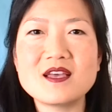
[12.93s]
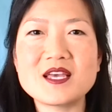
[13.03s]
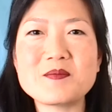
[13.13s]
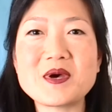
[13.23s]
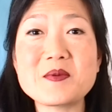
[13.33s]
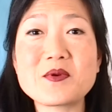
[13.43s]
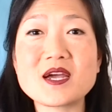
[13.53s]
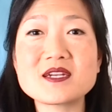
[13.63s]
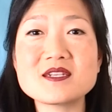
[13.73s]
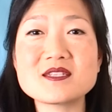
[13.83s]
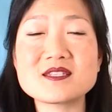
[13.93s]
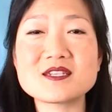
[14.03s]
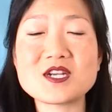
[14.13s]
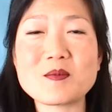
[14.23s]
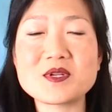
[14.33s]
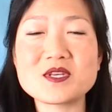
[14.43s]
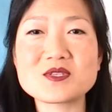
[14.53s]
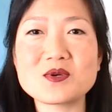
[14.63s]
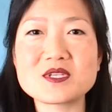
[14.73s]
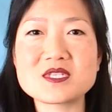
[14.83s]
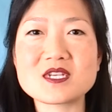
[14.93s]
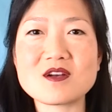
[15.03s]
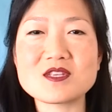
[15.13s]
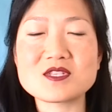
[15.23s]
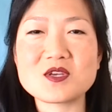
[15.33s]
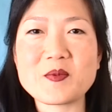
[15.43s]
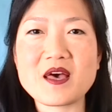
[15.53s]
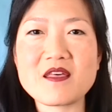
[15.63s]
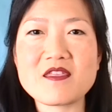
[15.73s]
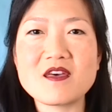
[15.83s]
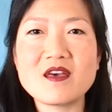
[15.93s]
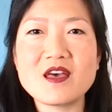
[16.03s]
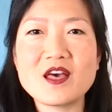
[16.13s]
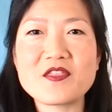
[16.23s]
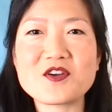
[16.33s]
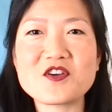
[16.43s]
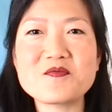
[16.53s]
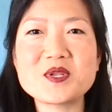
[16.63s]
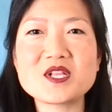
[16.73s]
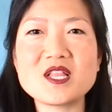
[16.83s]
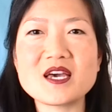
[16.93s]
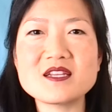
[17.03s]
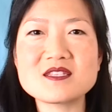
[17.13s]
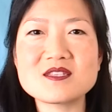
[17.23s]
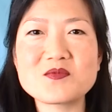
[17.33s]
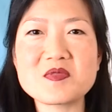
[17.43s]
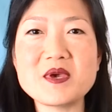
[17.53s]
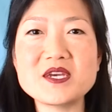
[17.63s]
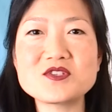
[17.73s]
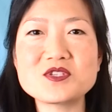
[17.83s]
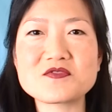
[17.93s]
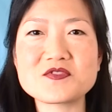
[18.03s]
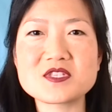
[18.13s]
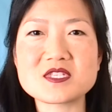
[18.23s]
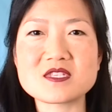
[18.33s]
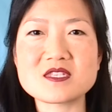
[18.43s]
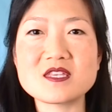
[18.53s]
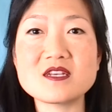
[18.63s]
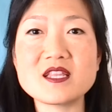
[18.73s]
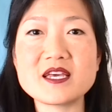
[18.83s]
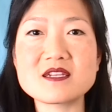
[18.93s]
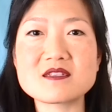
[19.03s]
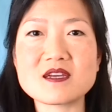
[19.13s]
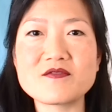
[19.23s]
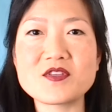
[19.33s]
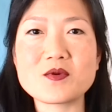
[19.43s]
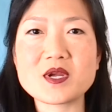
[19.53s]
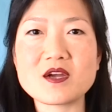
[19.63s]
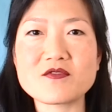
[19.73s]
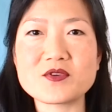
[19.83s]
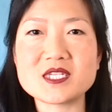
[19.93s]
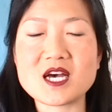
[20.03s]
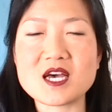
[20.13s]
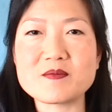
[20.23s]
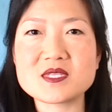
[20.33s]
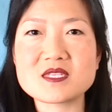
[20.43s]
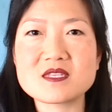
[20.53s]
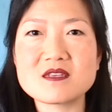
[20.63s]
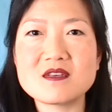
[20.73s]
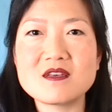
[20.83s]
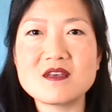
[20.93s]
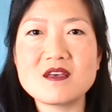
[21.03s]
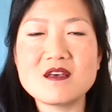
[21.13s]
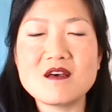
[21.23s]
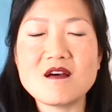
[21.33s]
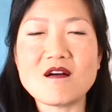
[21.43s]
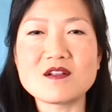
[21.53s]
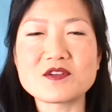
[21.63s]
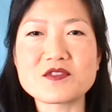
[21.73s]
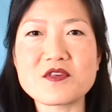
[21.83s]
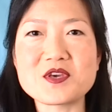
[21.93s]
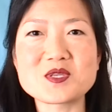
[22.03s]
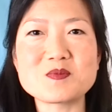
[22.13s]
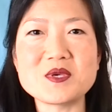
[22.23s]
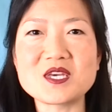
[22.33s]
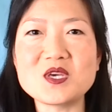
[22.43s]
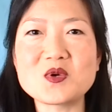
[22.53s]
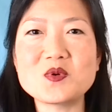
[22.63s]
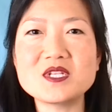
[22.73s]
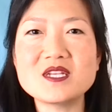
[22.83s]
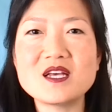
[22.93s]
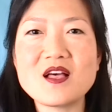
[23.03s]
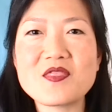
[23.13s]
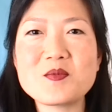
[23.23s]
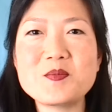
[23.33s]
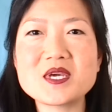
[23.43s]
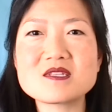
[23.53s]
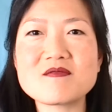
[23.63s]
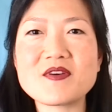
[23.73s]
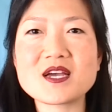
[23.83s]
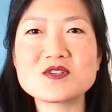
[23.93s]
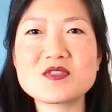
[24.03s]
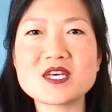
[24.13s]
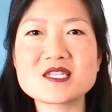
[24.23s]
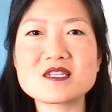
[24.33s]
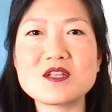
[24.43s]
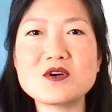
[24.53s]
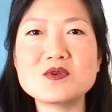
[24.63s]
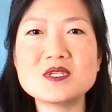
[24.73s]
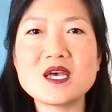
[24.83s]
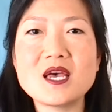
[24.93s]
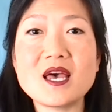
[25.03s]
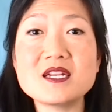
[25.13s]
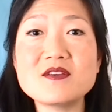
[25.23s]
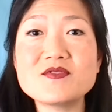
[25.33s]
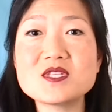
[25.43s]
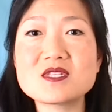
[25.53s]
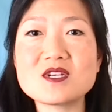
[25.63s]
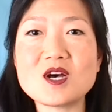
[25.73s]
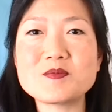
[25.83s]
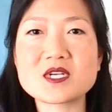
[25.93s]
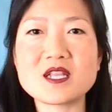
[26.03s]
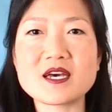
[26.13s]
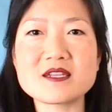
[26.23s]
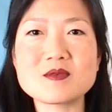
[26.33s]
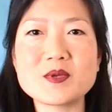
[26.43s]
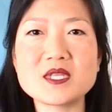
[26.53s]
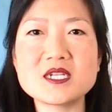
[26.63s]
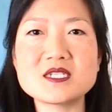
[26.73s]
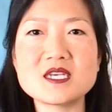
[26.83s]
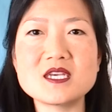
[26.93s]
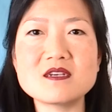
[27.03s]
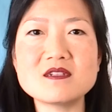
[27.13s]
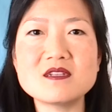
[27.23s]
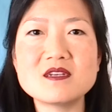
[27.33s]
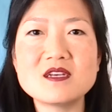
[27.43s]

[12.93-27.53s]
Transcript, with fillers: In my practice as a Japanese holistic osteopath, there have been clients with major differences in the lengths of their recovery times. All other things being equal, the biggest factor that slowed and even stopped a client's ability to heal